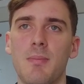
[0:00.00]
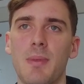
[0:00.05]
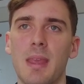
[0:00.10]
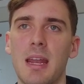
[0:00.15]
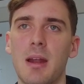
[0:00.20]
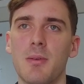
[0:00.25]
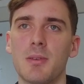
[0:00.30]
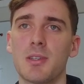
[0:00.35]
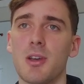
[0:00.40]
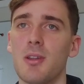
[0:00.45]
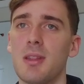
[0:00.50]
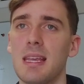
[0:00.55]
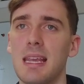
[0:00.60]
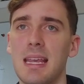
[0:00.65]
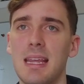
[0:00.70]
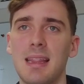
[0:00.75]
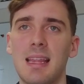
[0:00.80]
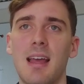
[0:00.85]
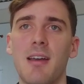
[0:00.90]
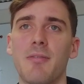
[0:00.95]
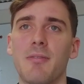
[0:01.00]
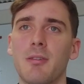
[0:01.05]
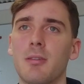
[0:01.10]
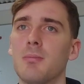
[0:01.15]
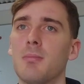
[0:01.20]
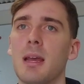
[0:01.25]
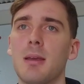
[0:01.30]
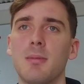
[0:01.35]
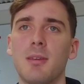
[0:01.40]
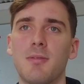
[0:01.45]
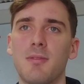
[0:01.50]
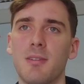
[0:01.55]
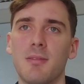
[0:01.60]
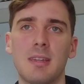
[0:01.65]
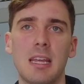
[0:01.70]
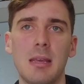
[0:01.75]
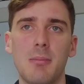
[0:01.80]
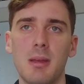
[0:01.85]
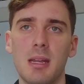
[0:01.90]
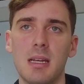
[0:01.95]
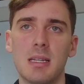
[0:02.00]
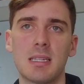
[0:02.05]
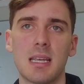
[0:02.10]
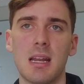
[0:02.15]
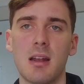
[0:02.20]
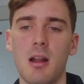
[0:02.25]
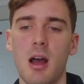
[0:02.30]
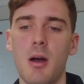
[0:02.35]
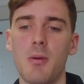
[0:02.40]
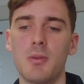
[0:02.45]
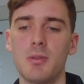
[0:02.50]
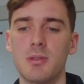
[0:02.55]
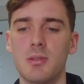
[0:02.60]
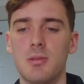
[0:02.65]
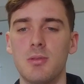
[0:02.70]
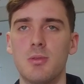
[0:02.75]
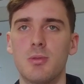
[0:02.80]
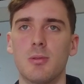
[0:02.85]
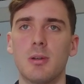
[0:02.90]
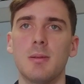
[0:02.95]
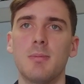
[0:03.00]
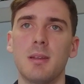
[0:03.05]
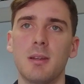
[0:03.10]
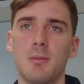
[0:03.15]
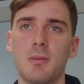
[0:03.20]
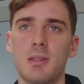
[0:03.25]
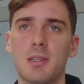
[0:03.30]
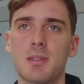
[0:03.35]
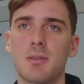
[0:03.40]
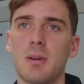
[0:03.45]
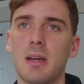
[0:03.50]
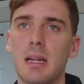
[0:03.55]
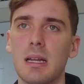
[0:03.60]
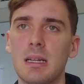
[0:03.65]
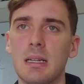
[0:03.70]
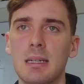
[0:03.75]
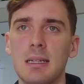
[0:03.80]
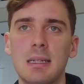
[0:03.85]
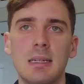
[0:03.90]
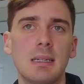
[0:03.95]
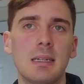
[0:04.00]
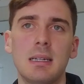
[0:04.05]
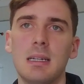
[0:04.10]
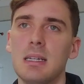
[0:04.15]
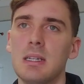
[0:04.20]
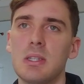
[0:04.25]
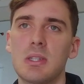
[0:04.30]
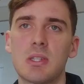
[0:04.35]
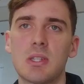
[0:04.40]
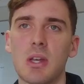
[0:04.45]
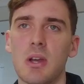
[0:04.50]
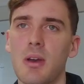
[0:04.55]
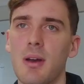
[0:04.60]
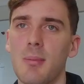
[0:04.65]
And I was only in that for maybe 15 minutes and I was dripping with sweat. So